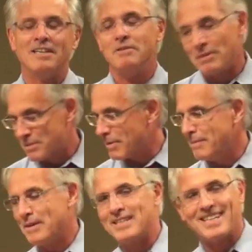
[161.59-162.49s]
It was
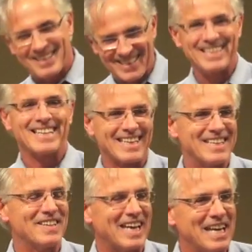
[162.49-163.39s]
probably not.
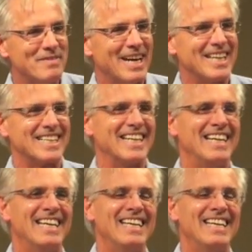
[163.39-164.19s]
You can imagine.